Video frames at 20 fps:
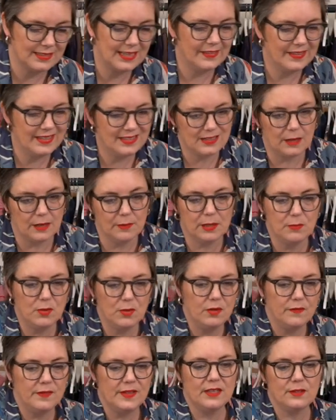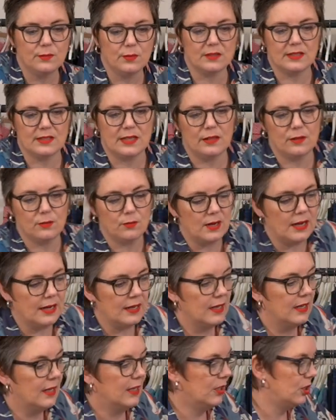Now these, I'm going to move these ones out of the
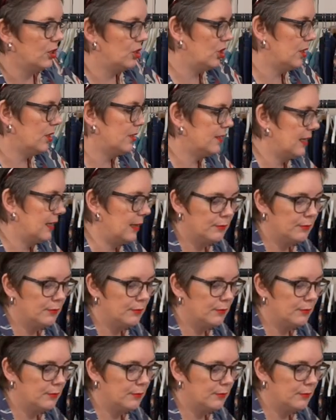way just